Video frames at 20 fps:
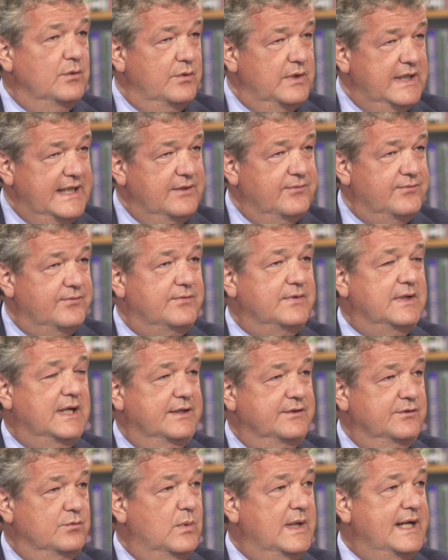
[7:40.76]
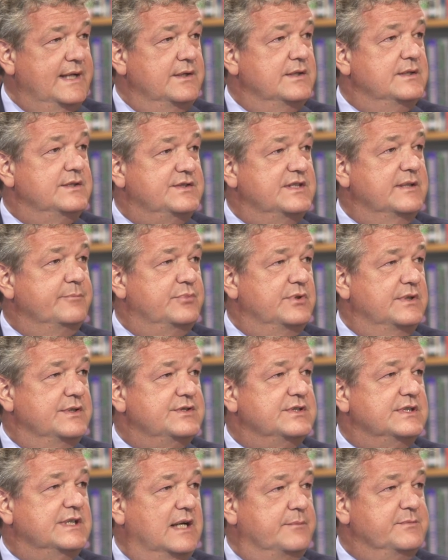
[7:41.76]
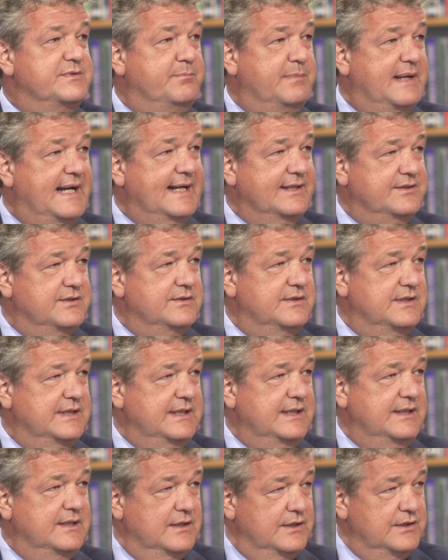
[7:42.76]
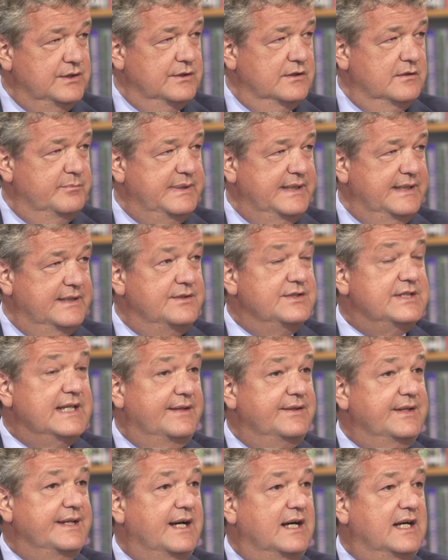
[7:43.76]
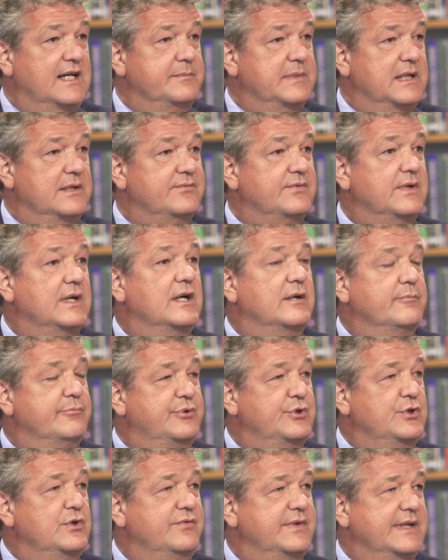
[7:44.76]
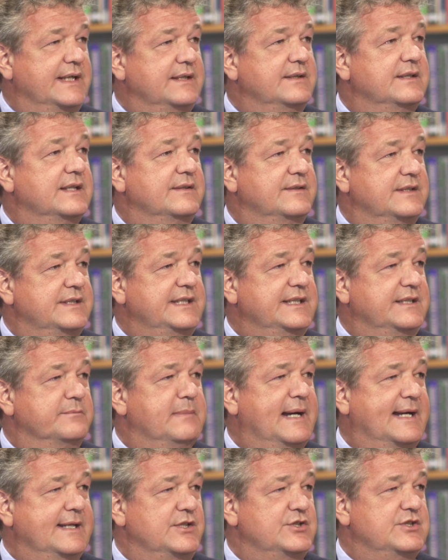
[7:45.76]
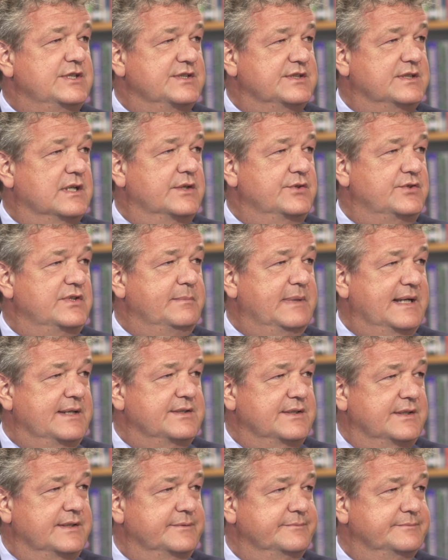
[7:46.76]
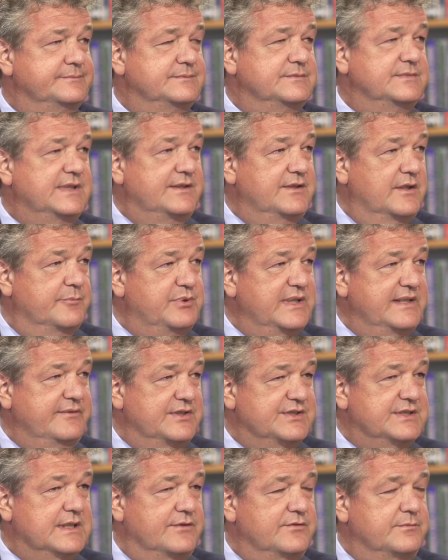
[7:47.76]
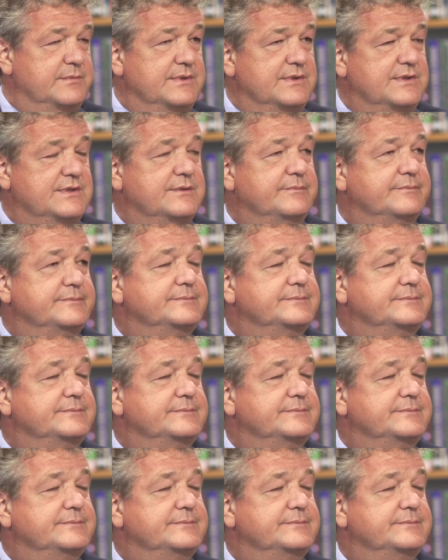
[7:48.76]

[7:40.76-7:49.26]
if and when Cyprus comes back to the Europeans and the IMF, proving that he can manage his country better than the previous governments.